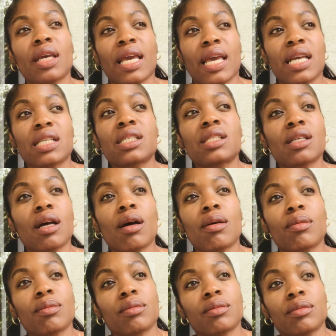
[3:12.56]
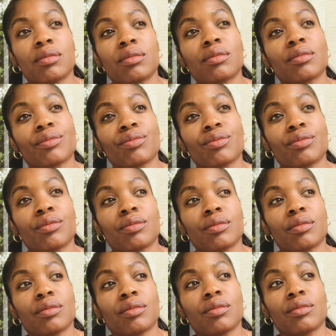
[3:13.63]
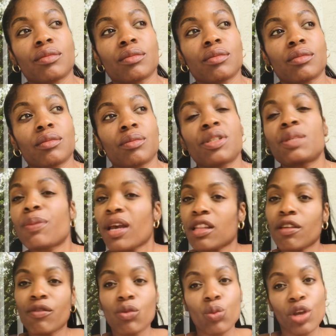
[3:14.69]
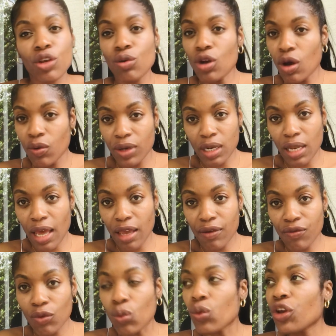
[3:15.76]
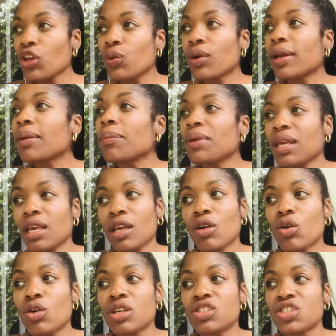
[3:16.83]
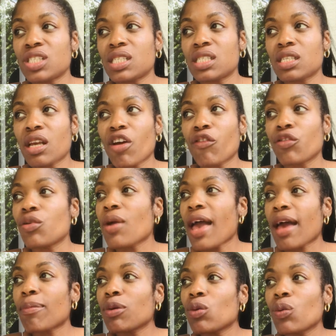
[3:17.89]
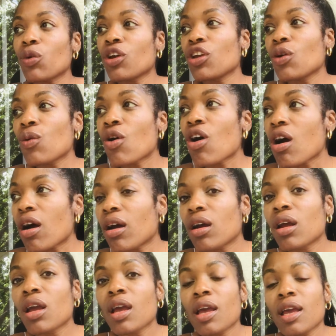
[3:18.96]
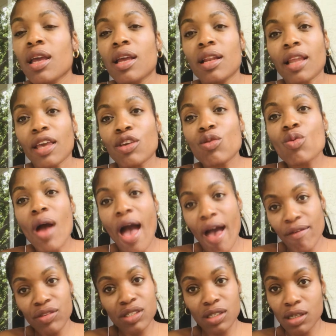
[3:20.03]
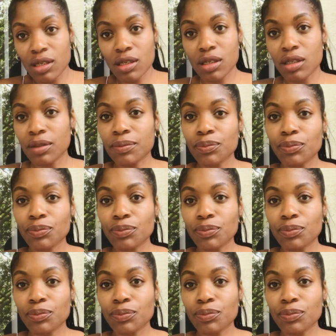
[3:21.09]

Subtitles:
gain some perspective of where you're going in life, or where you want to be, or just if you're happy with where you are. Like, you have to